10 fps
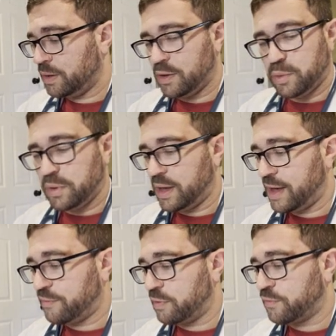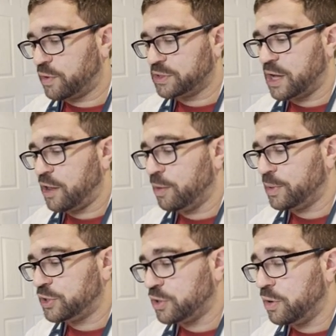We have a reverse holo
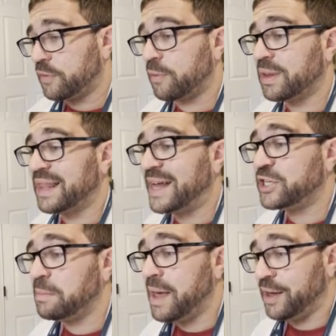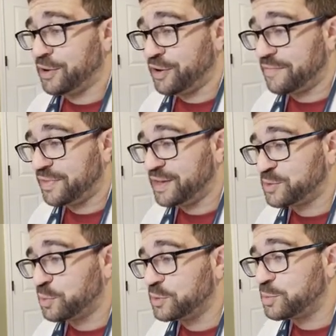Machoke from Legend Maker. This one
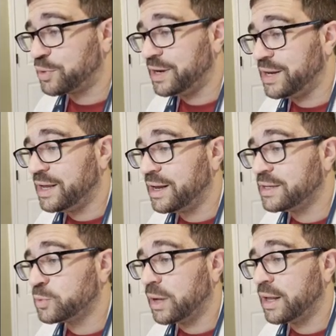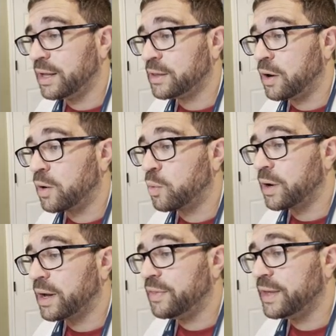was pretty neat as well. I like the artwork
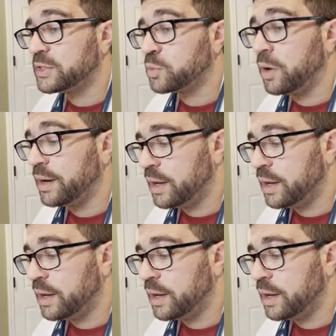on this one.